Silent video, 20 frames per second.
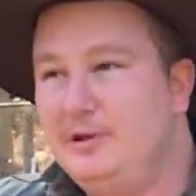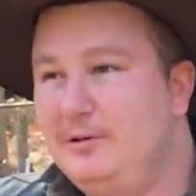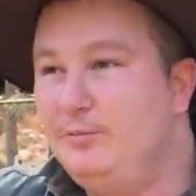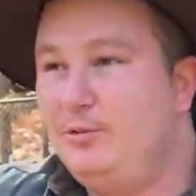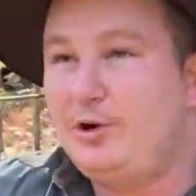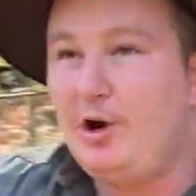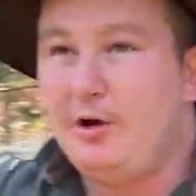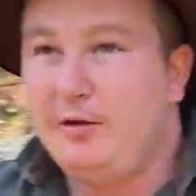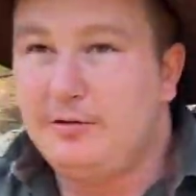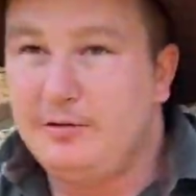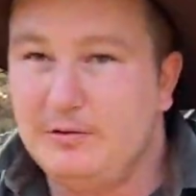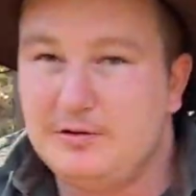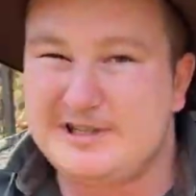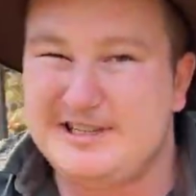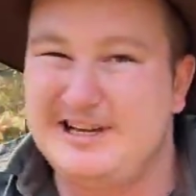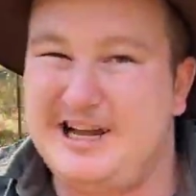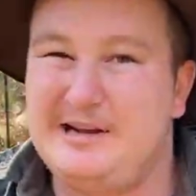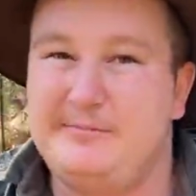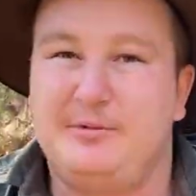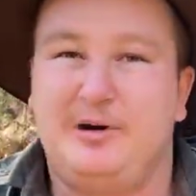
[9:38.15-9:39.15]
And we'll go through
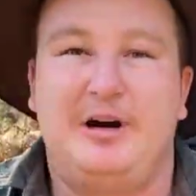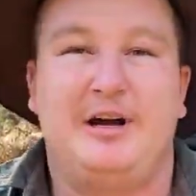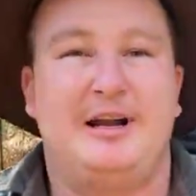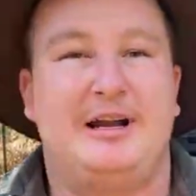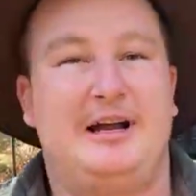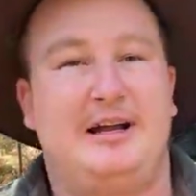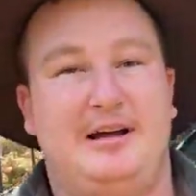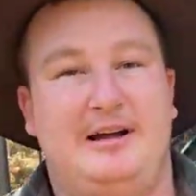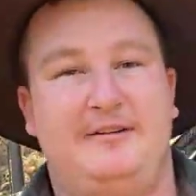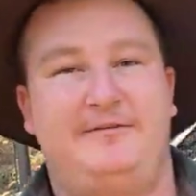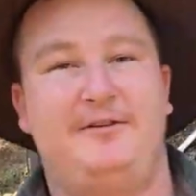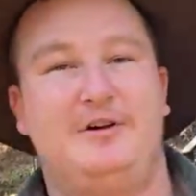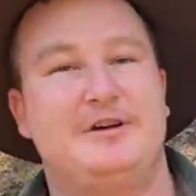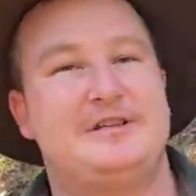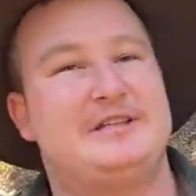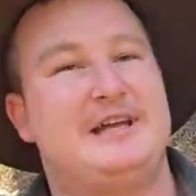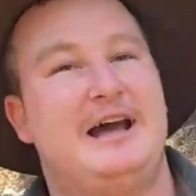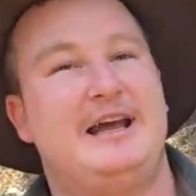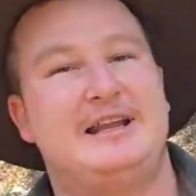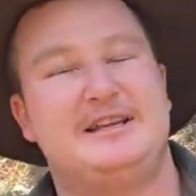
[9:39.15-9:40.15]
snake bite uh,
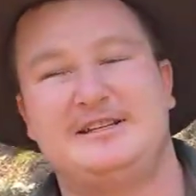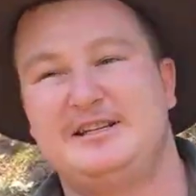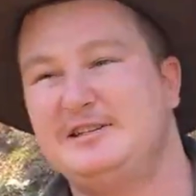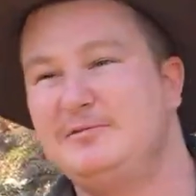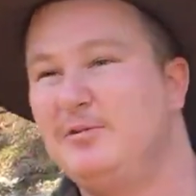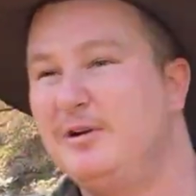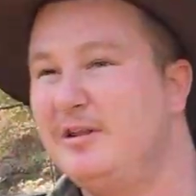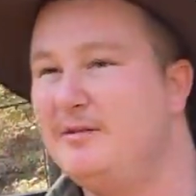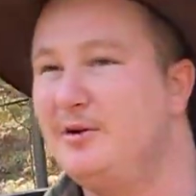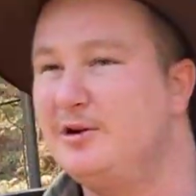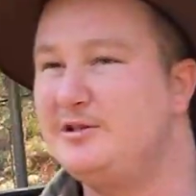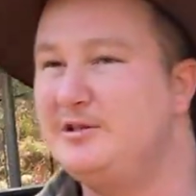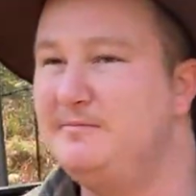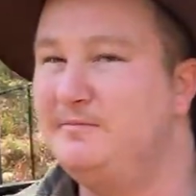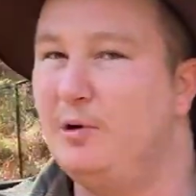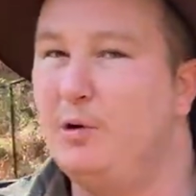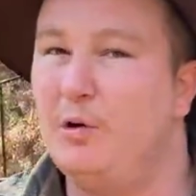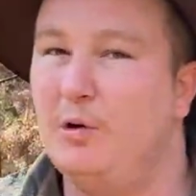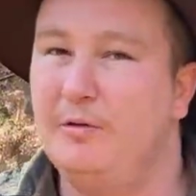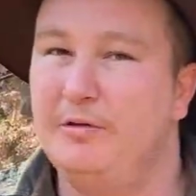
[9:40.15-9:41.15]
first aid as it's one of the most
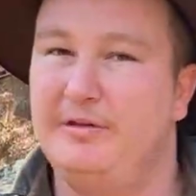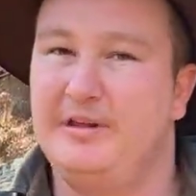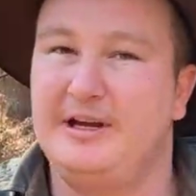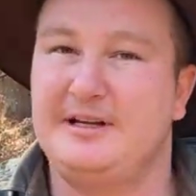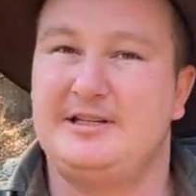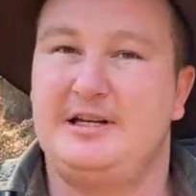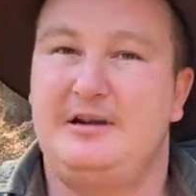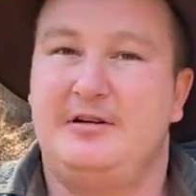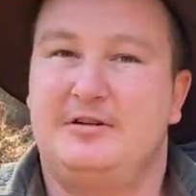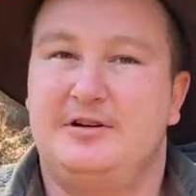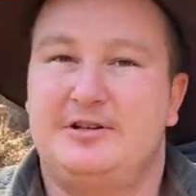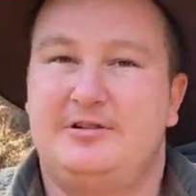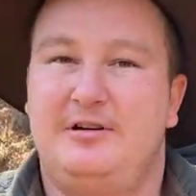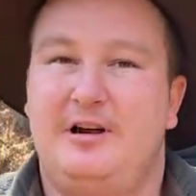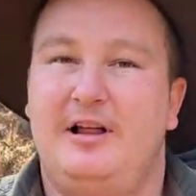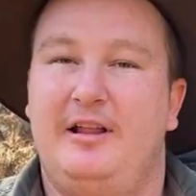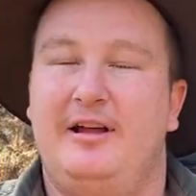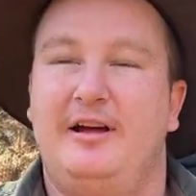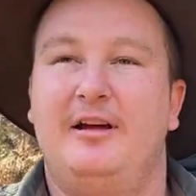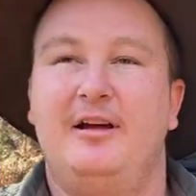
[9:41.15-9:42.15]
important things here in
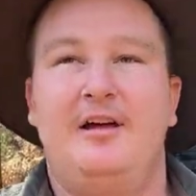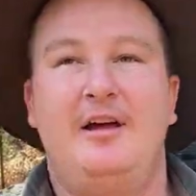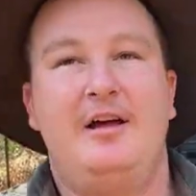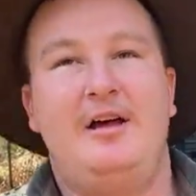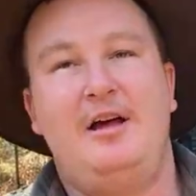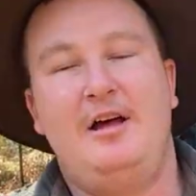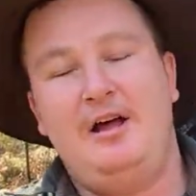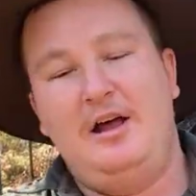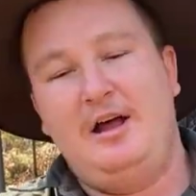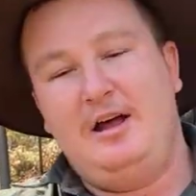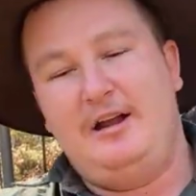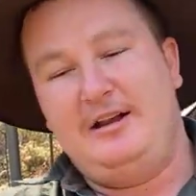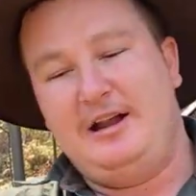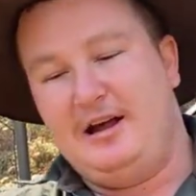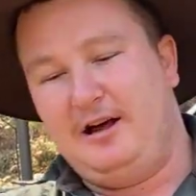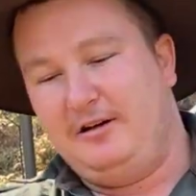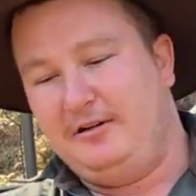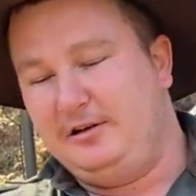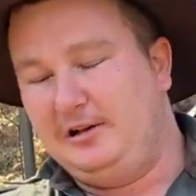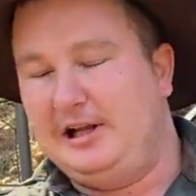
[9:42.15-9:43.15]
Australia.
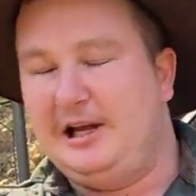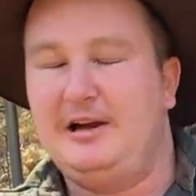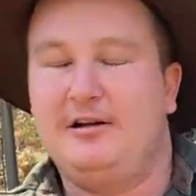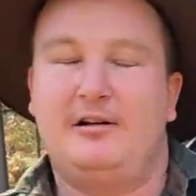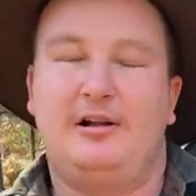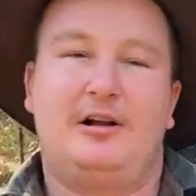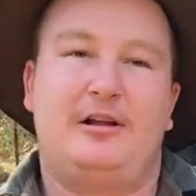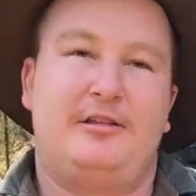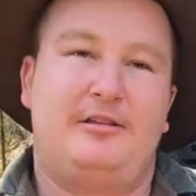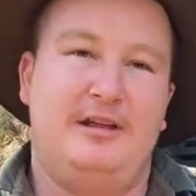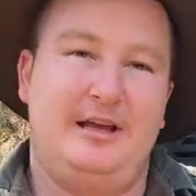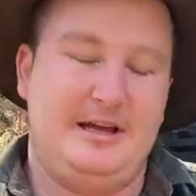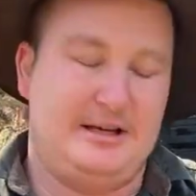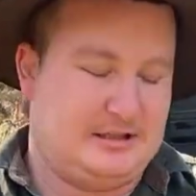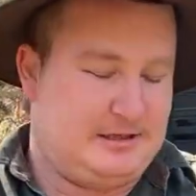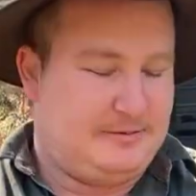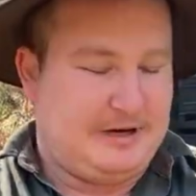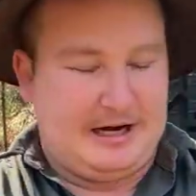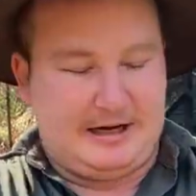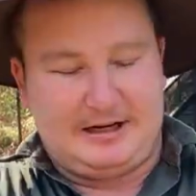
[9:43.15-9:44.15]
Now, you'll hear a lot of things
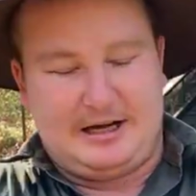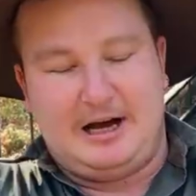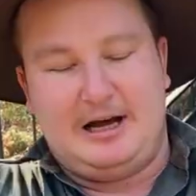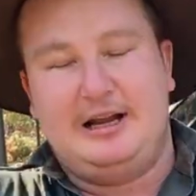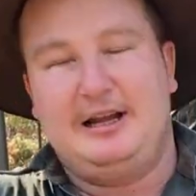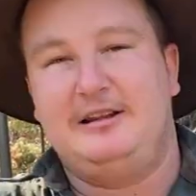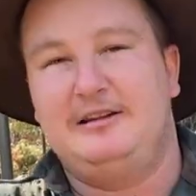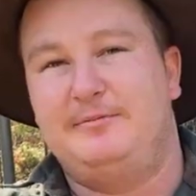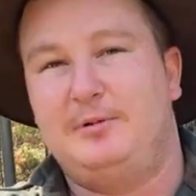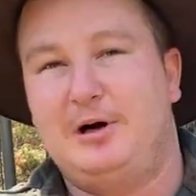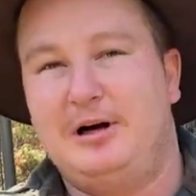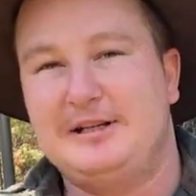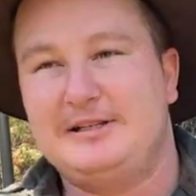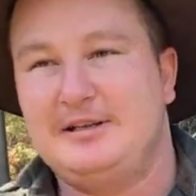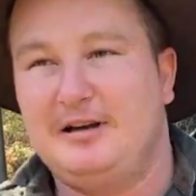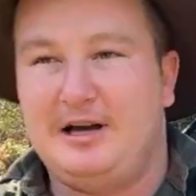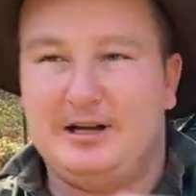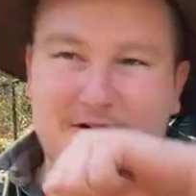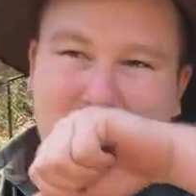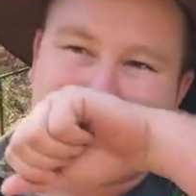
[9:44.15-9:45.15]
about cutting the bite
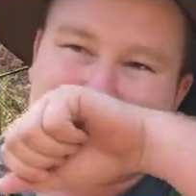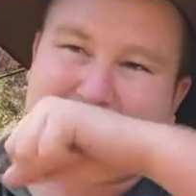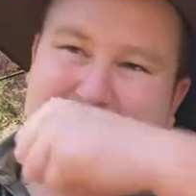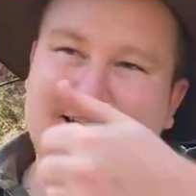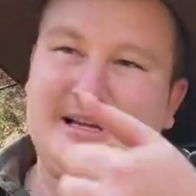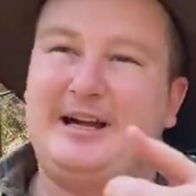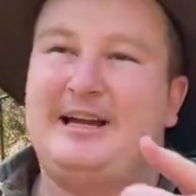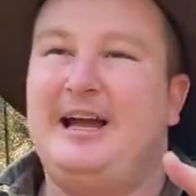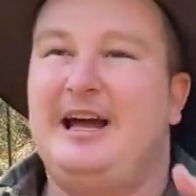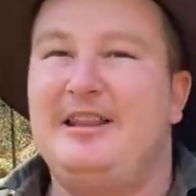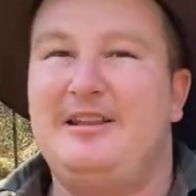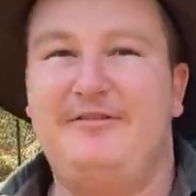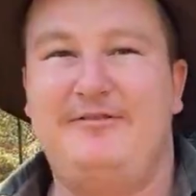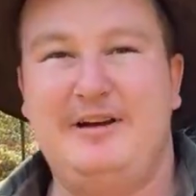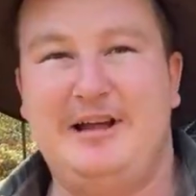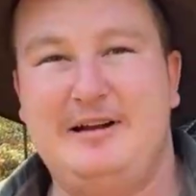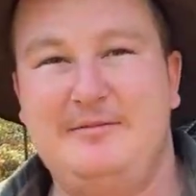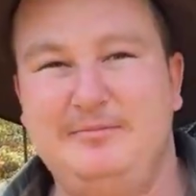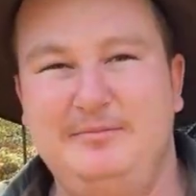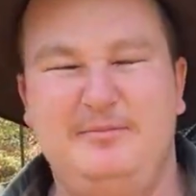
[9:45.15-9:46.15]
site, trying to suck out the
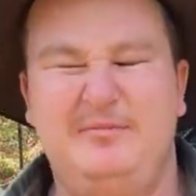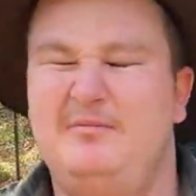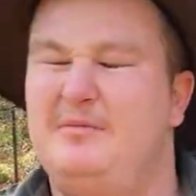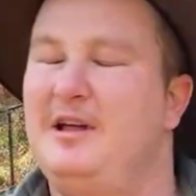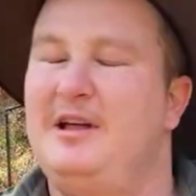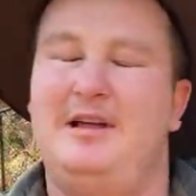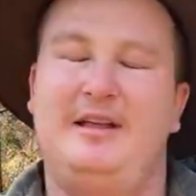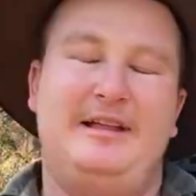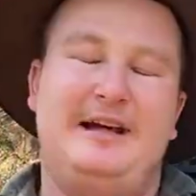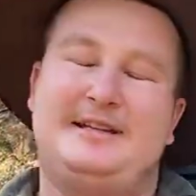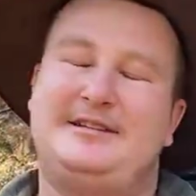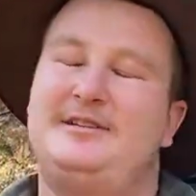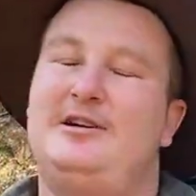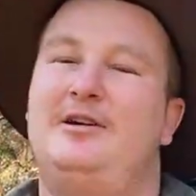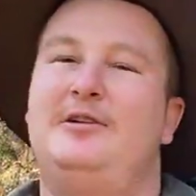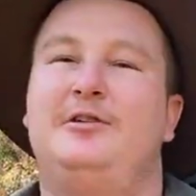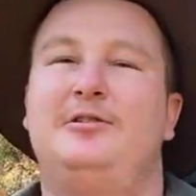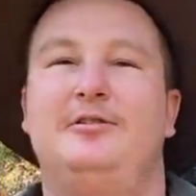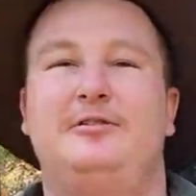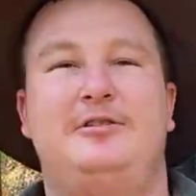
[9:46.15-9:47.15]
venom. That's
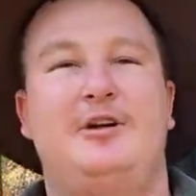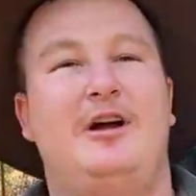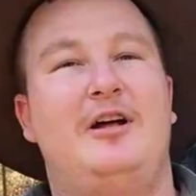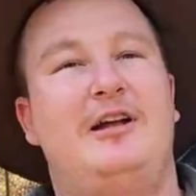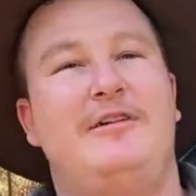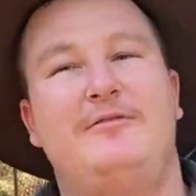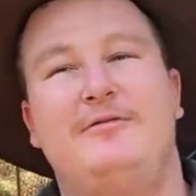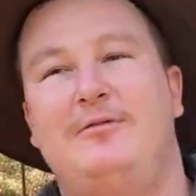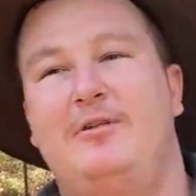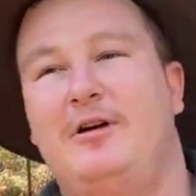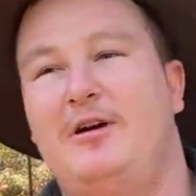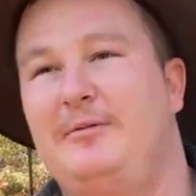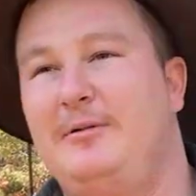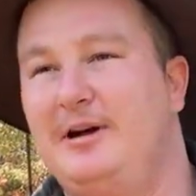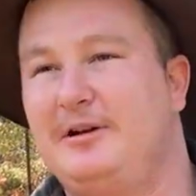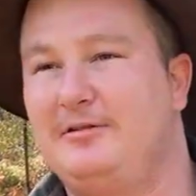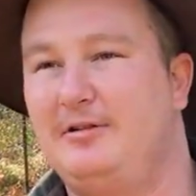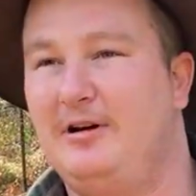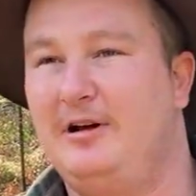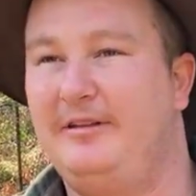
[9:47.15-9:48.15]
no good. Don't even worry
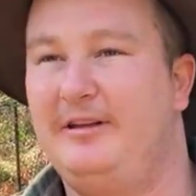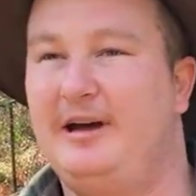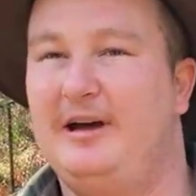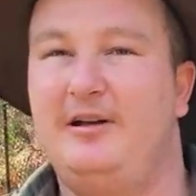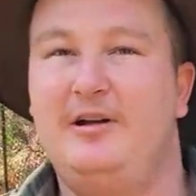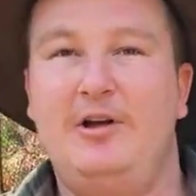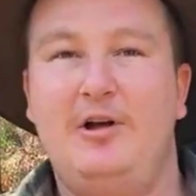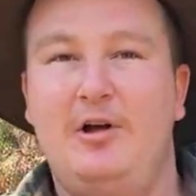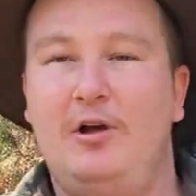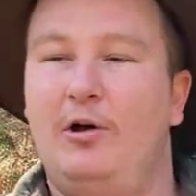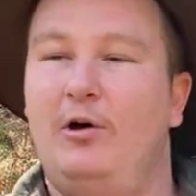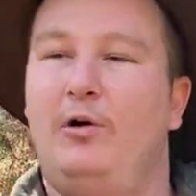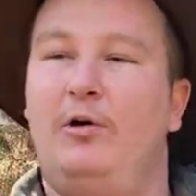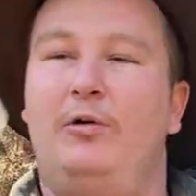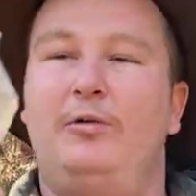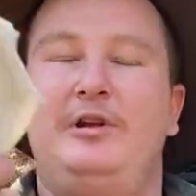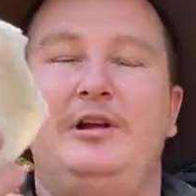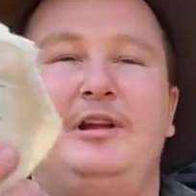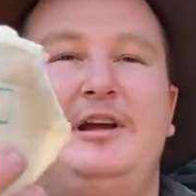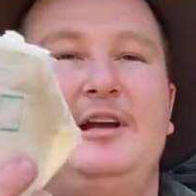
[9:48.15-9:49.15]
about trying that.
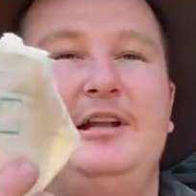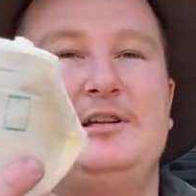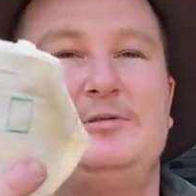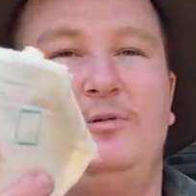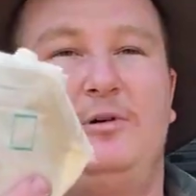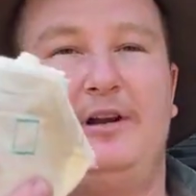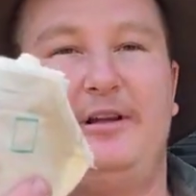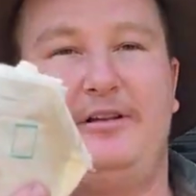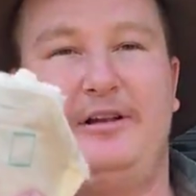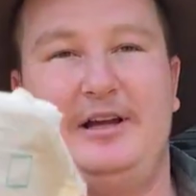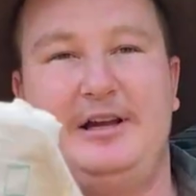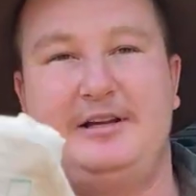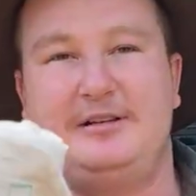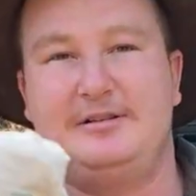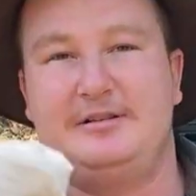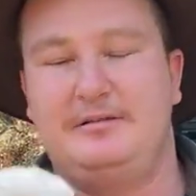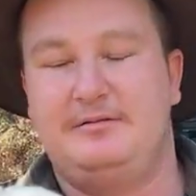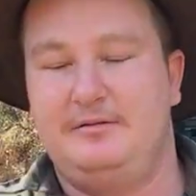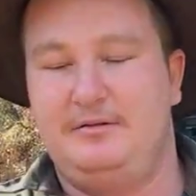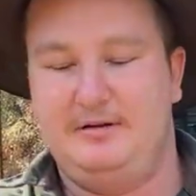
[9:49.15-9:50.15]
All you need is one of
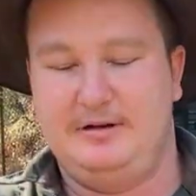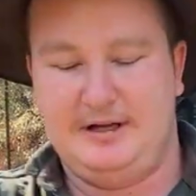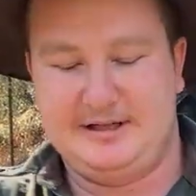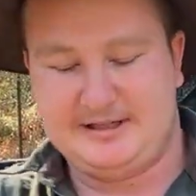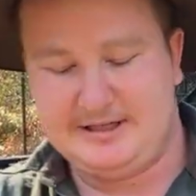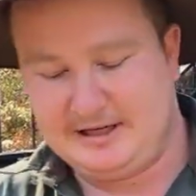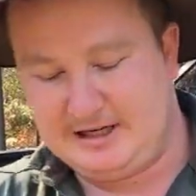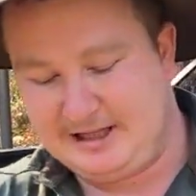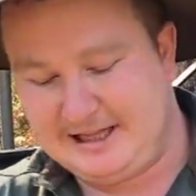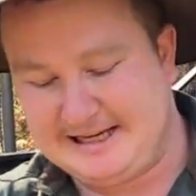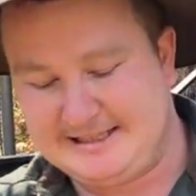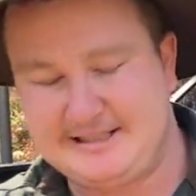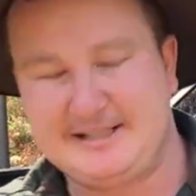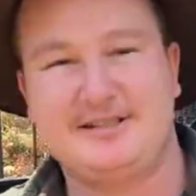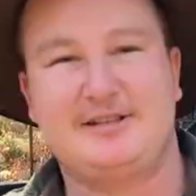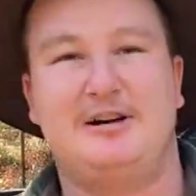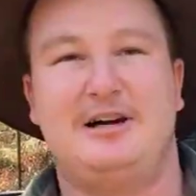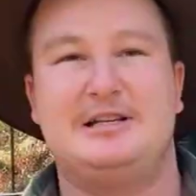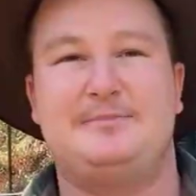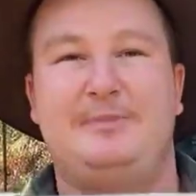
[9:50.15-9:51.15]
these. It's an
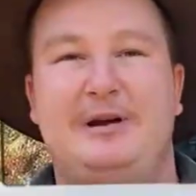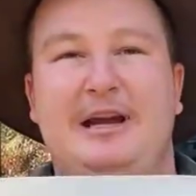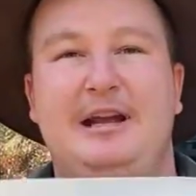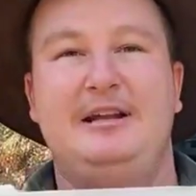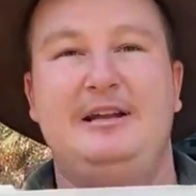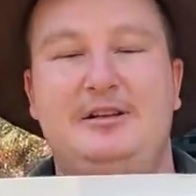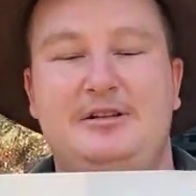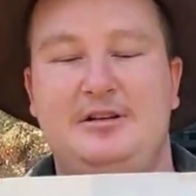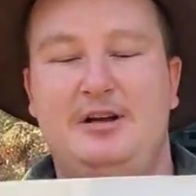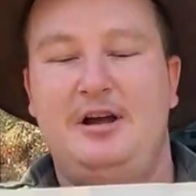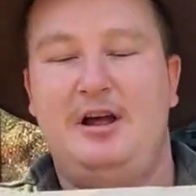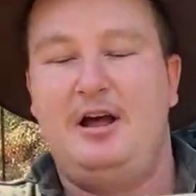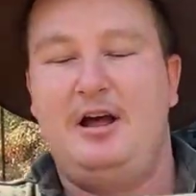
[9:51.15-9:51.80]
elasticized bandage.